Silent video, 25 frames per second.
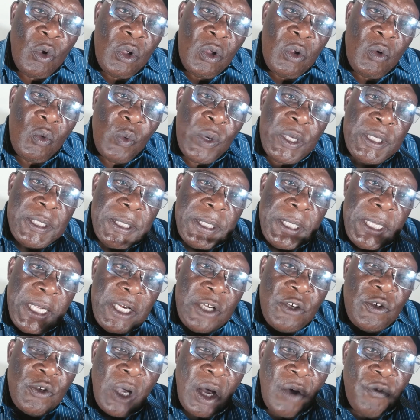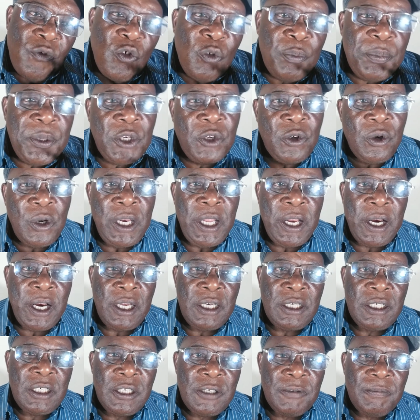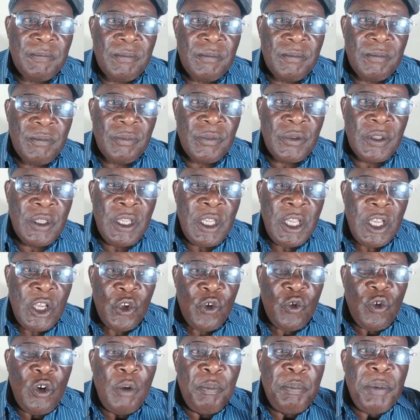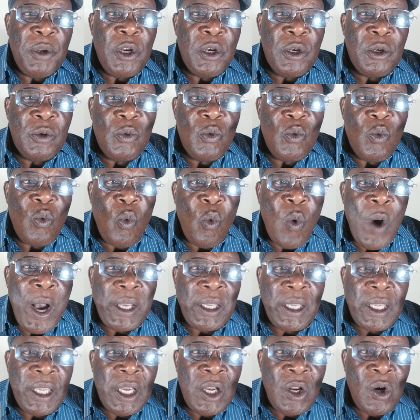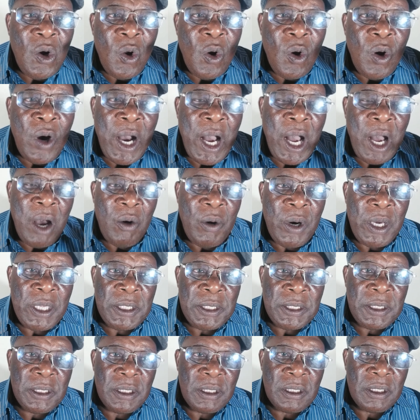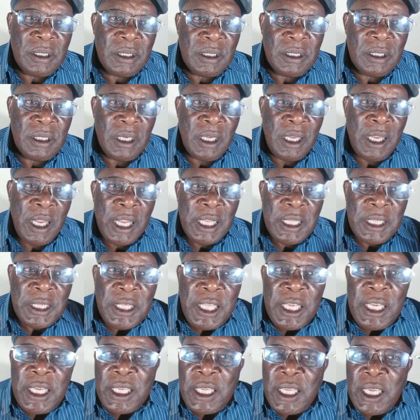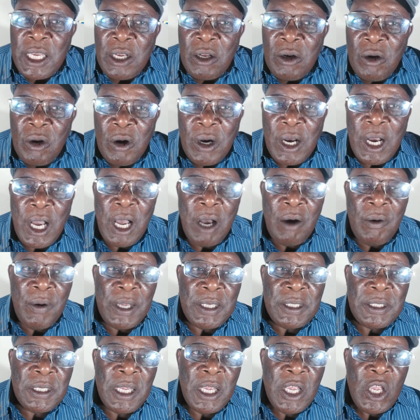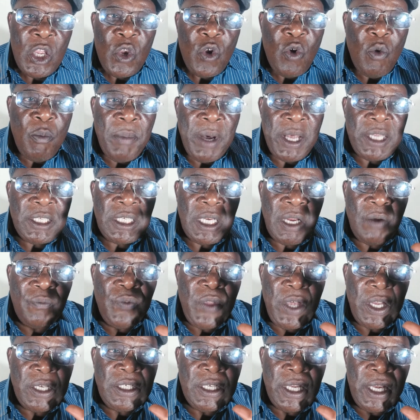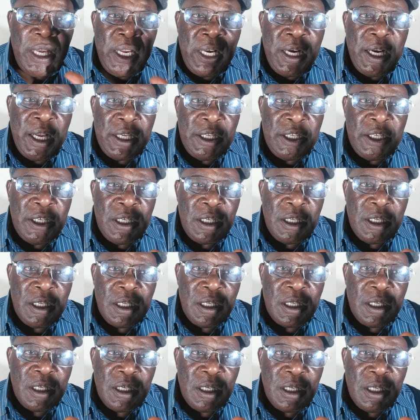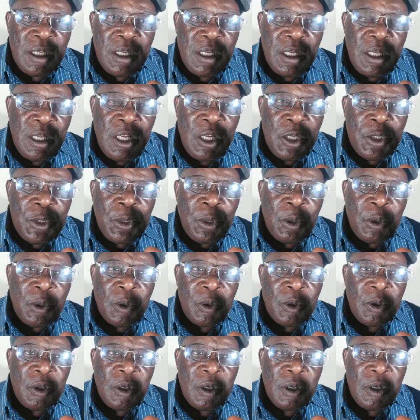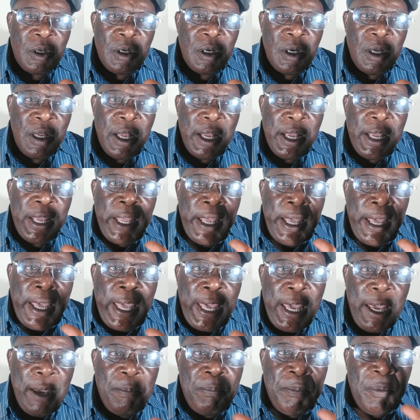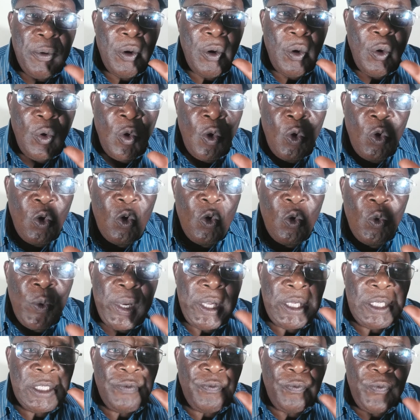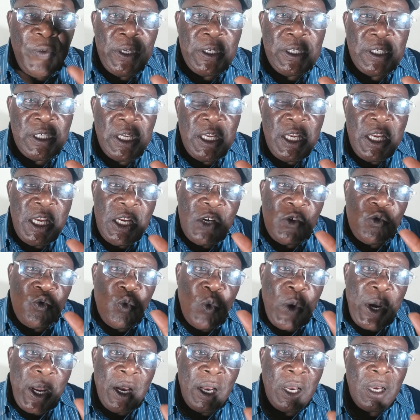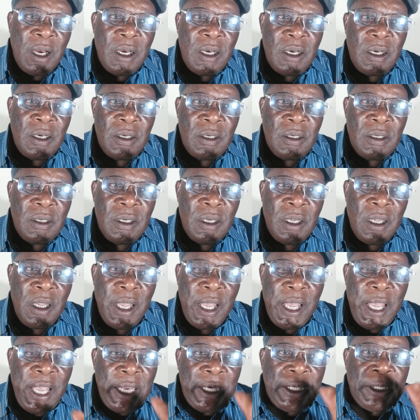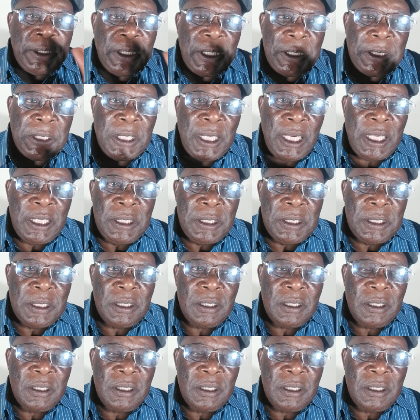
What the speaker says: We said you have to be tolerant. You'll be working long hours, thinking long hours. You must have that energy. So keep always fit, eat well, exercise,